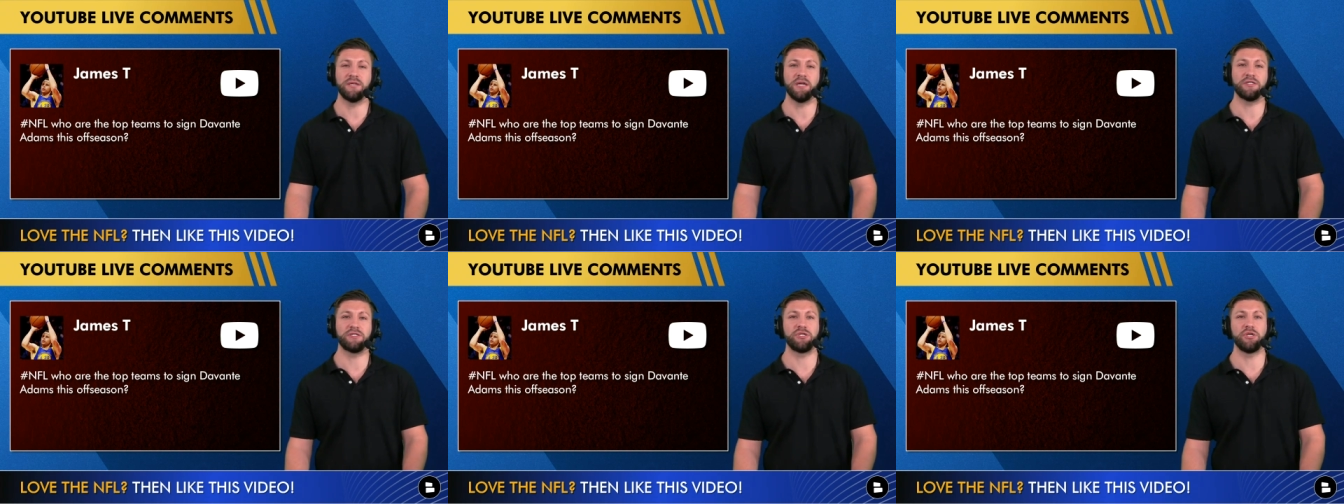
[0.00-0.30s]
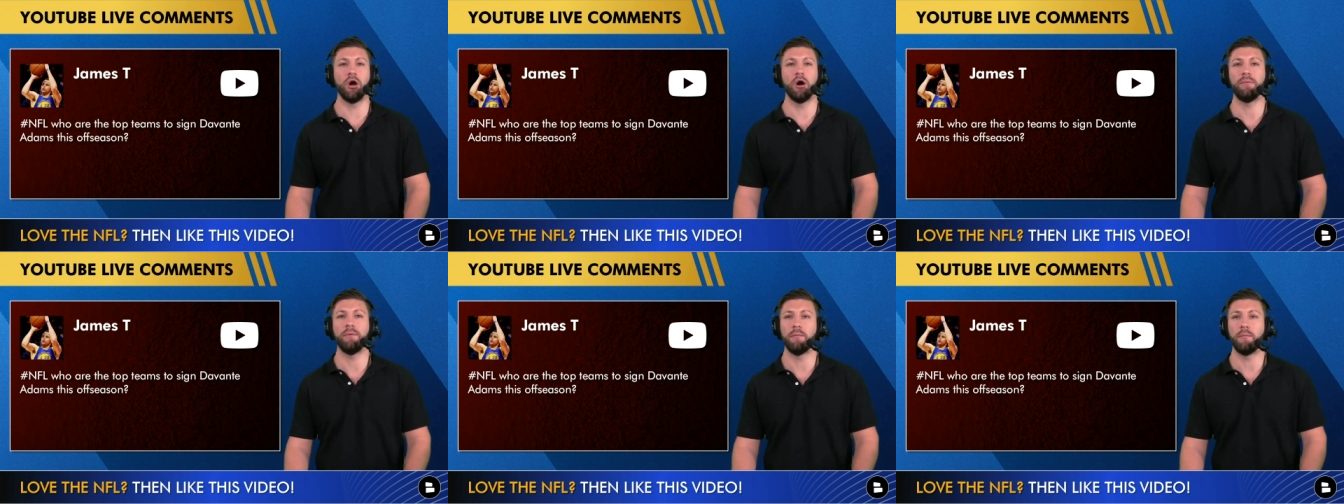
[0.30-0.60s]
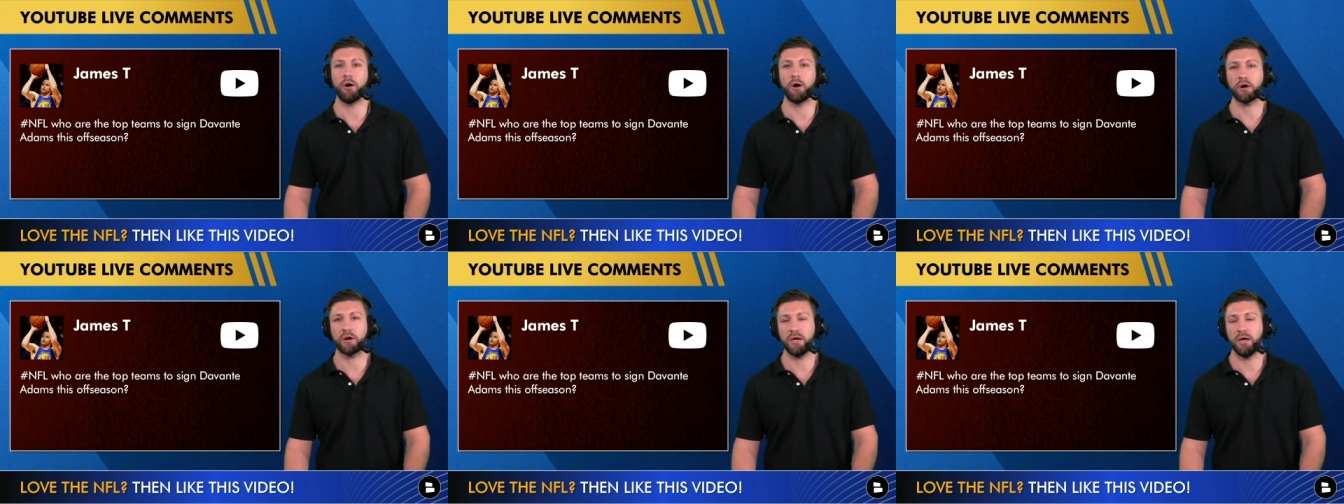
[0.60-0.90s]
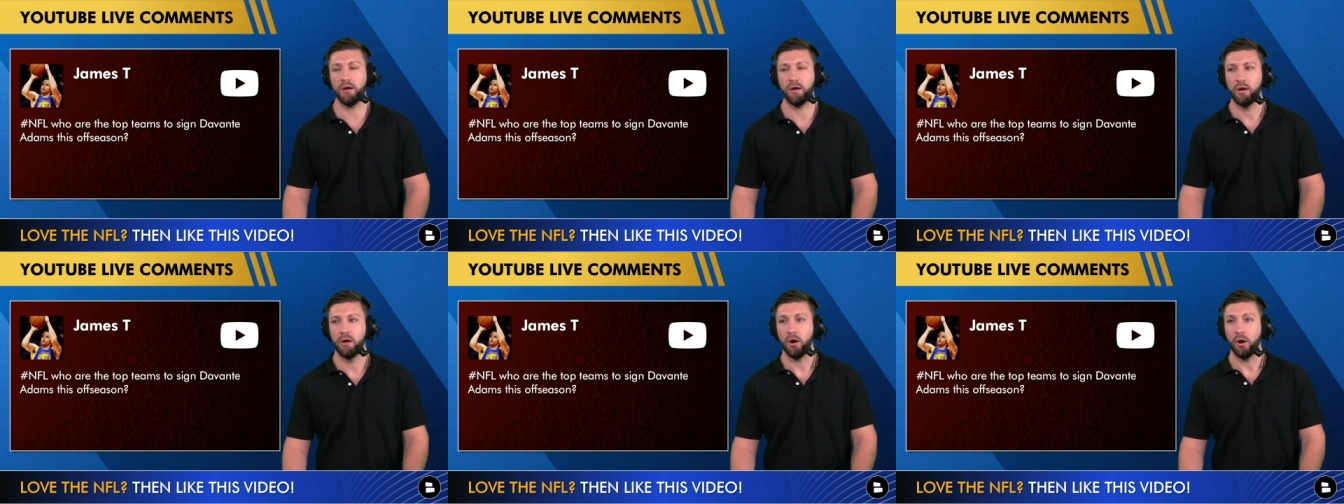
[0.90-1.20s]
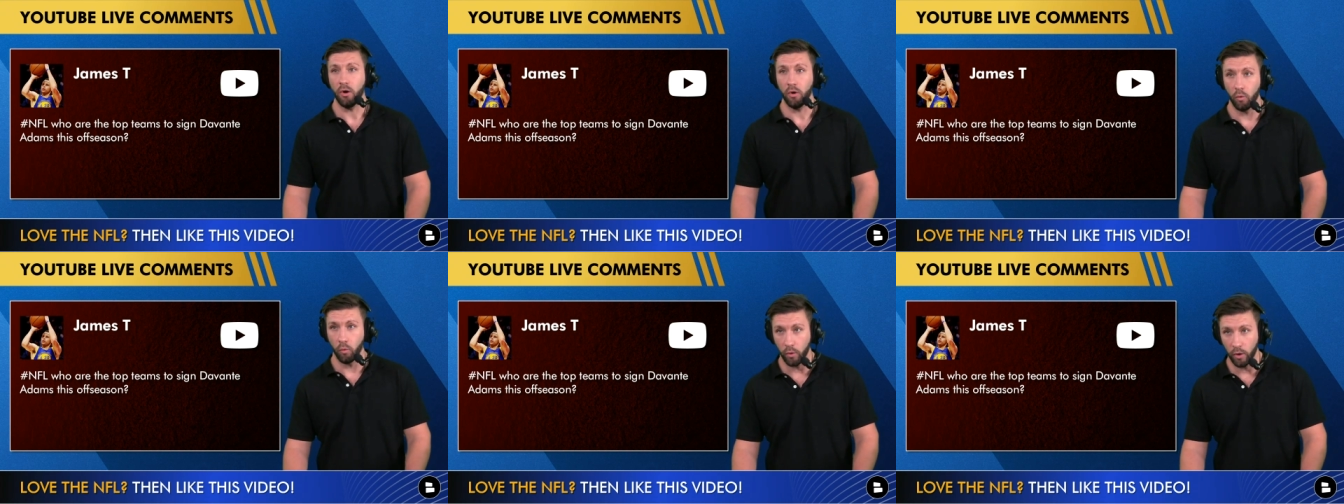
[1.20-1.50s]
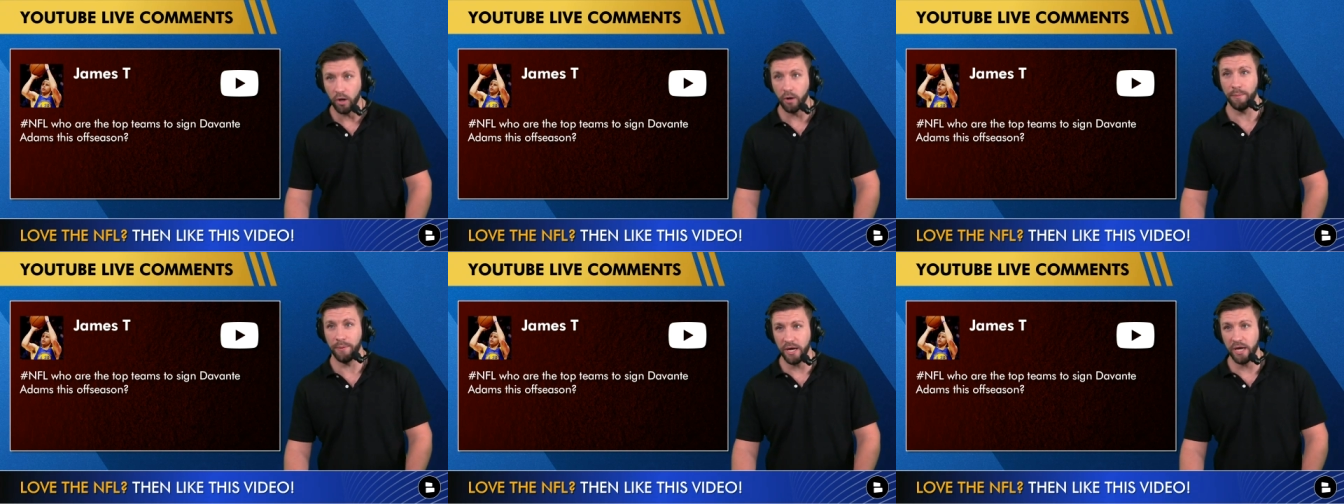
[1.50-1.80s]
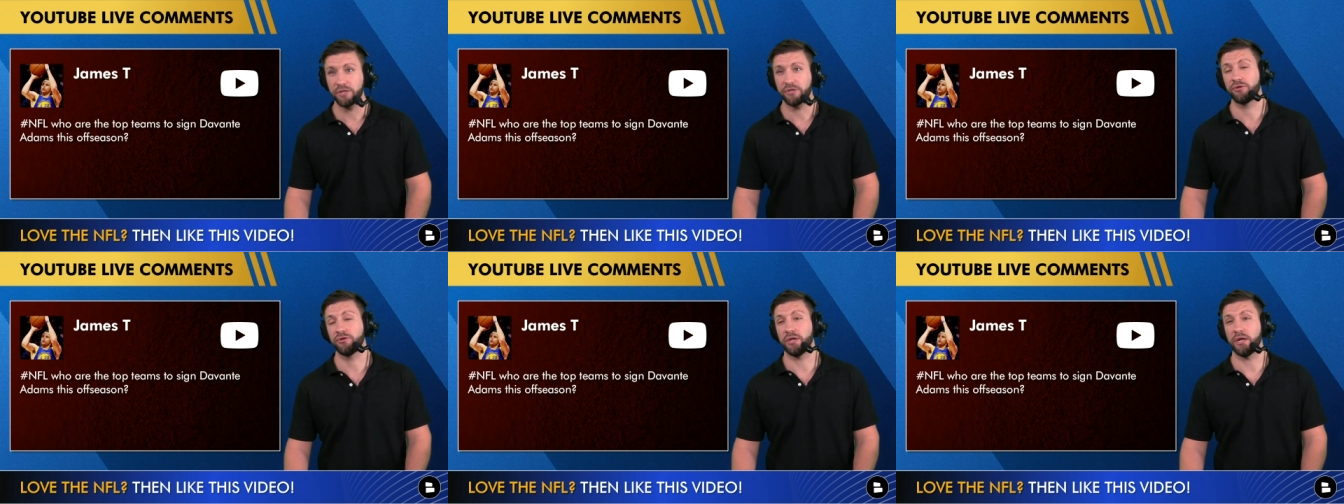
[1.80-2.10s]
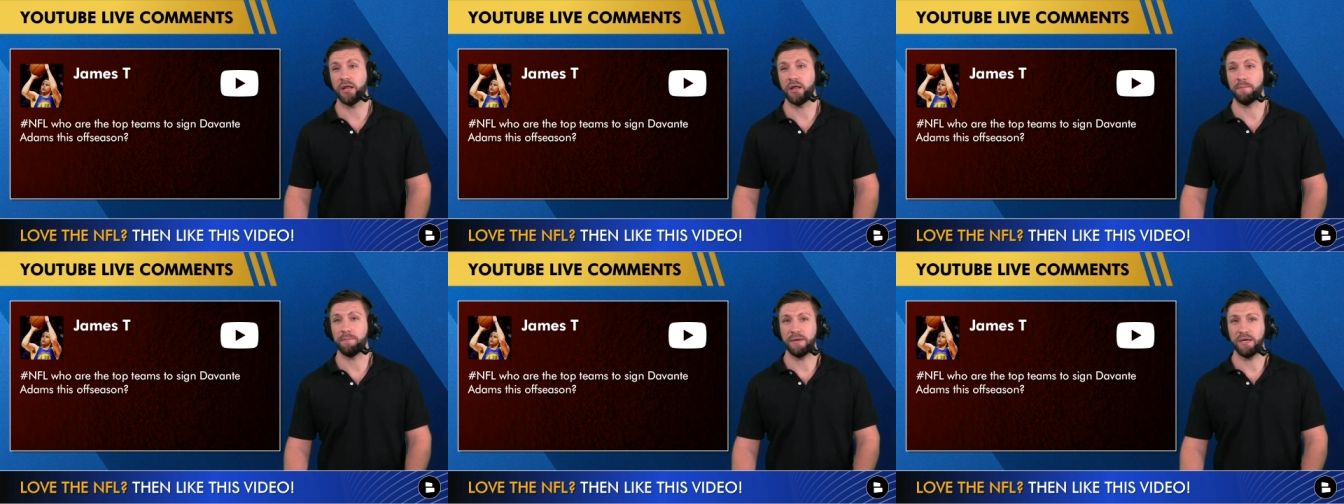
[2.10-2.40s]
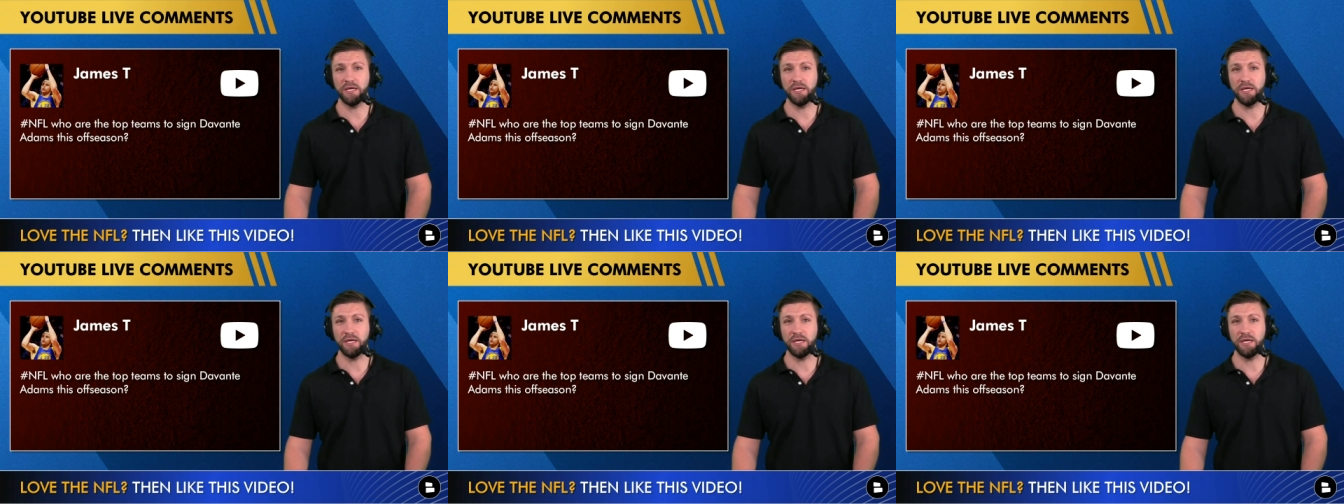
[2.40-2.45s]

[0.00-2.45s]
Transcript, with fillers: hits the open market, will be interested in him.